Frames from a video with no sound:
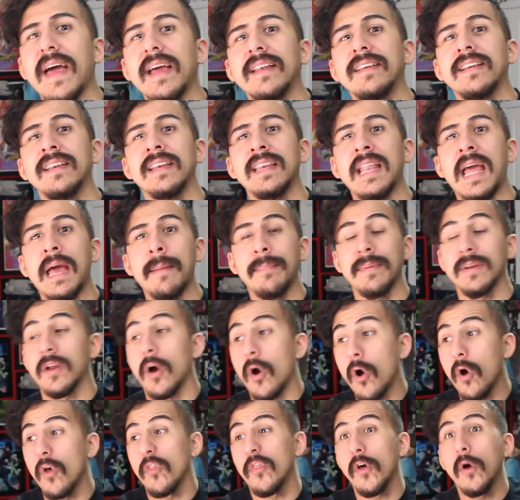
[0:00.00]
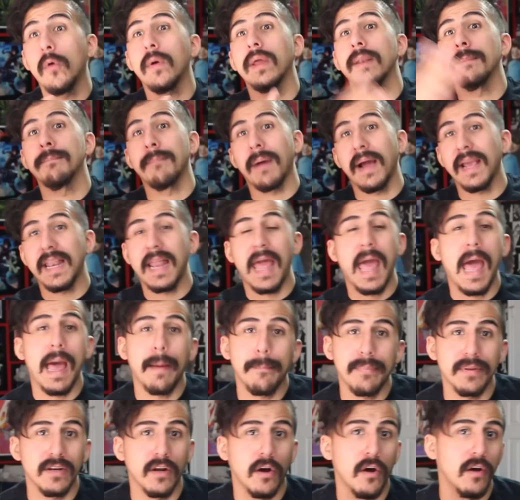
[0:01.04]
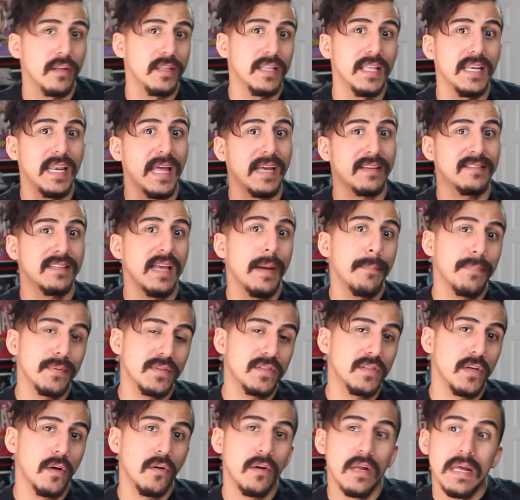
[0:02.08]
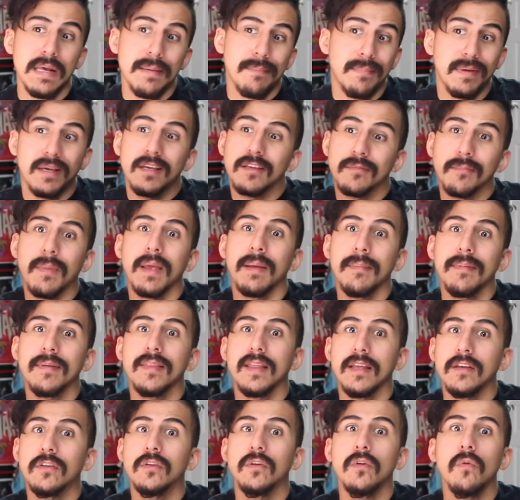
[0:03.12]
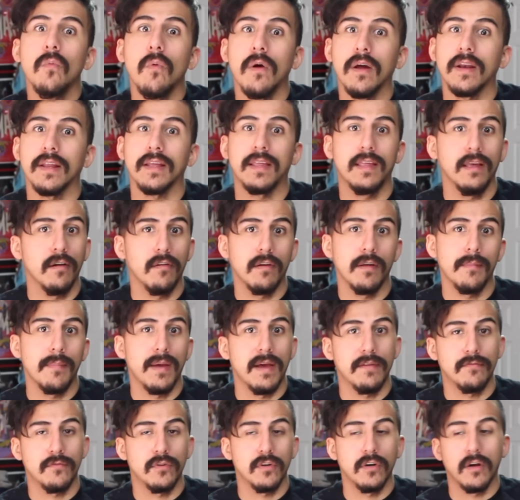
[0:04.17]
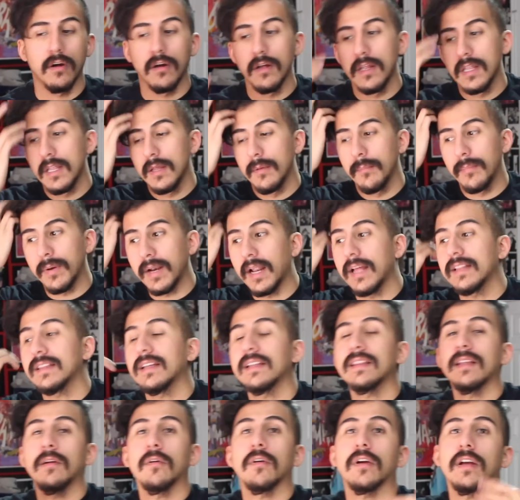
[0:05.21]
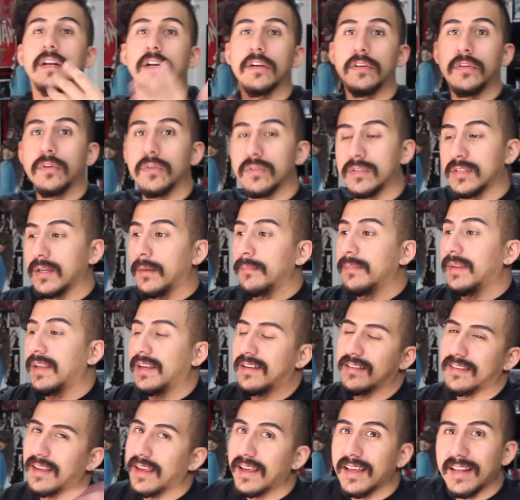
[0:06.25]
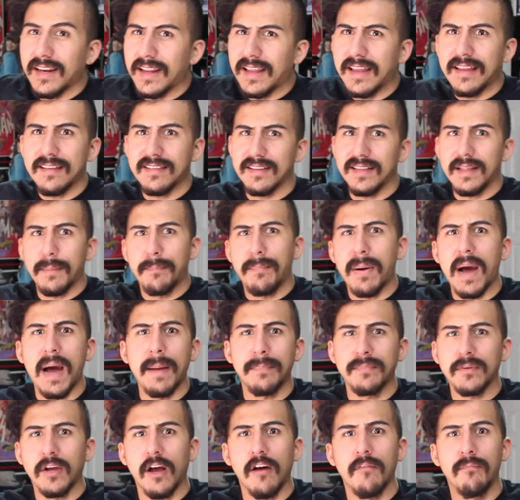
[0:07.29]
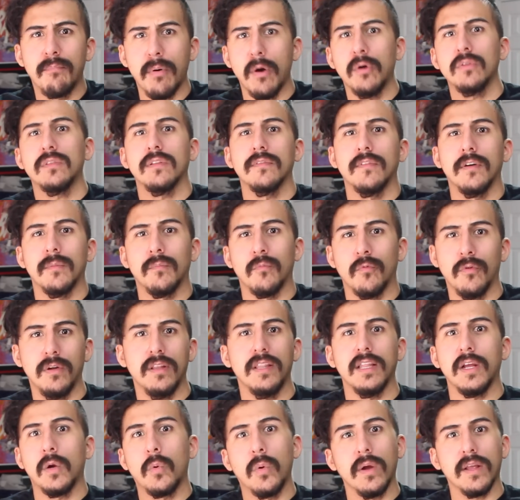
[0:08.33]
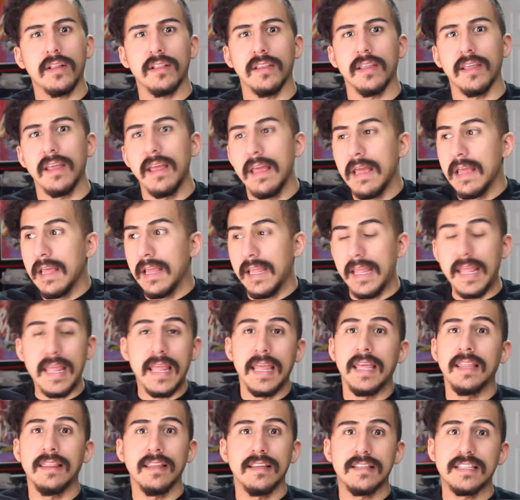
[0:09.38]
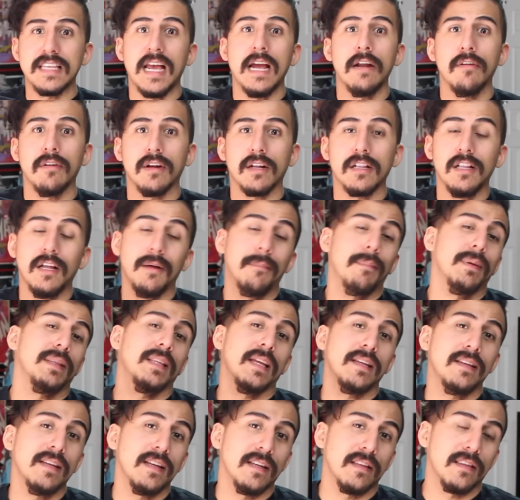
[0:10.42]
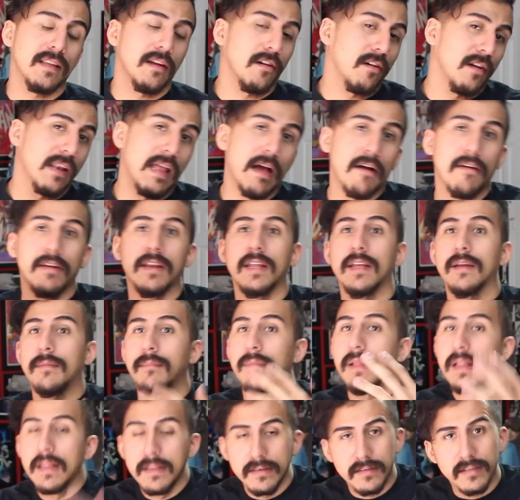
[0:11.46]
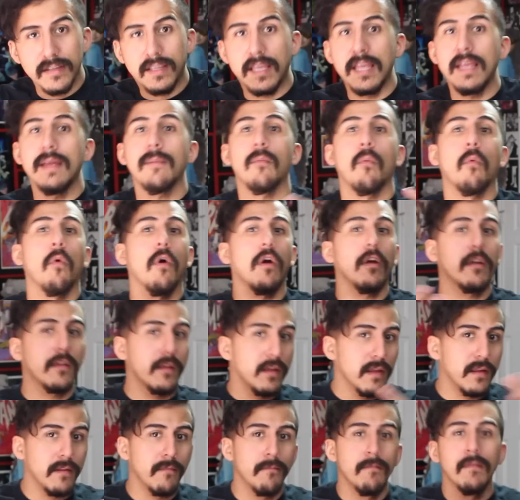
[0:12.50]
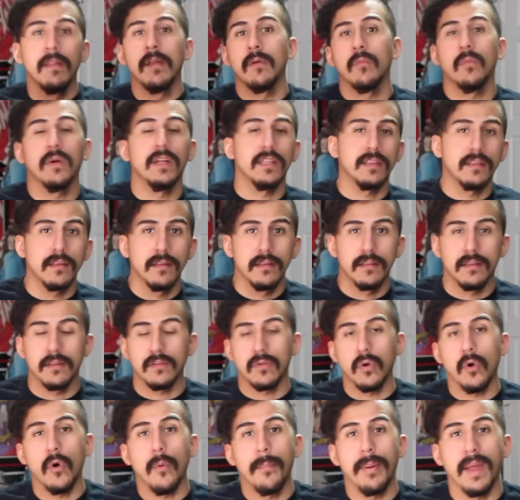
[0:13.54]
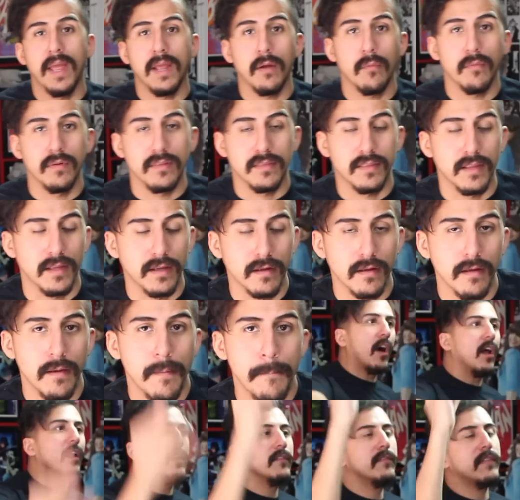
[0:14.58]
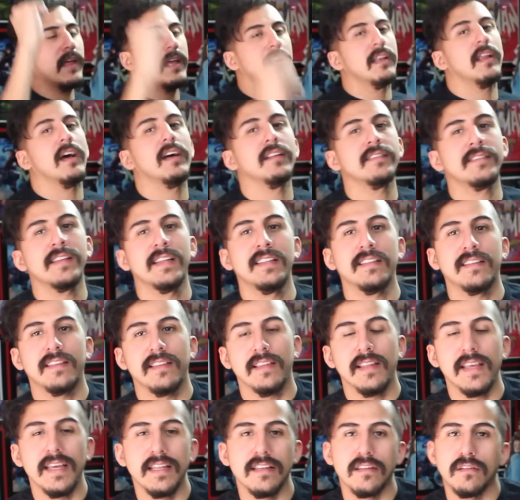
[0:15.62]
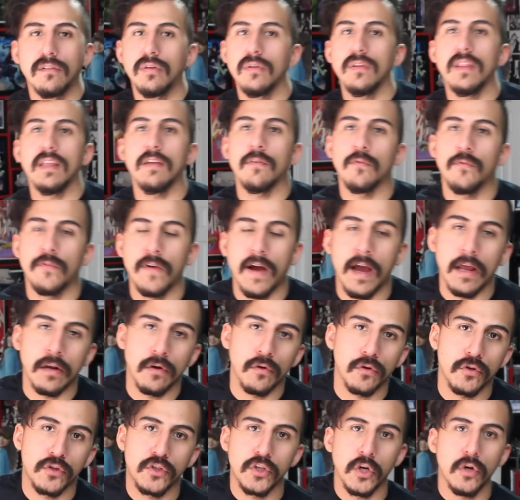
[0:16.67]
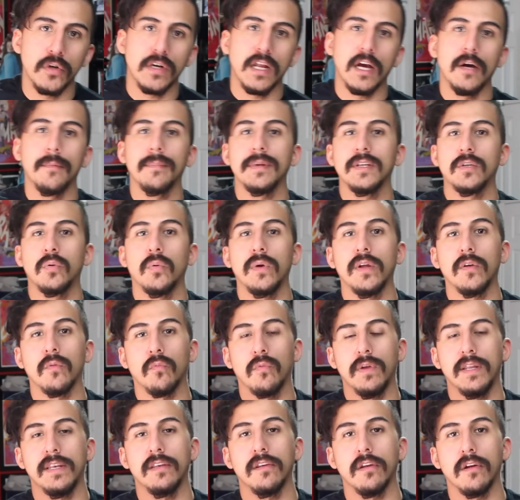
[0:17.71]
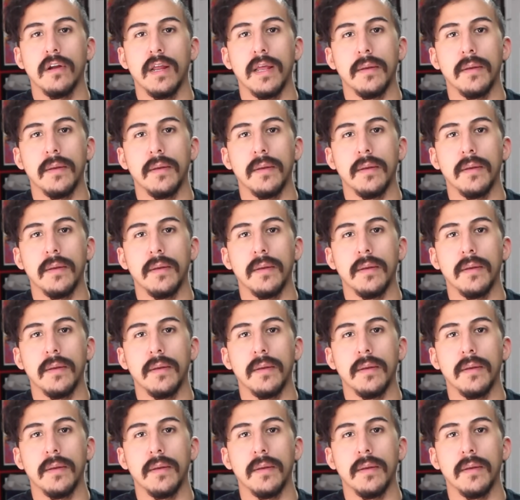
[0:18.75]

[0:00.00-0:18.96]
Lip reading: that didn't happen, although it might happen on the next episode because maybe they do want to kill him after all. But I thought they were going to do something because they could have easily popped off both of them really quickly in the Siren Club, but they didn't. They're allowing him to keep working with this whole Penguin thing. All of that nonsense leads to the final showdown between Riddler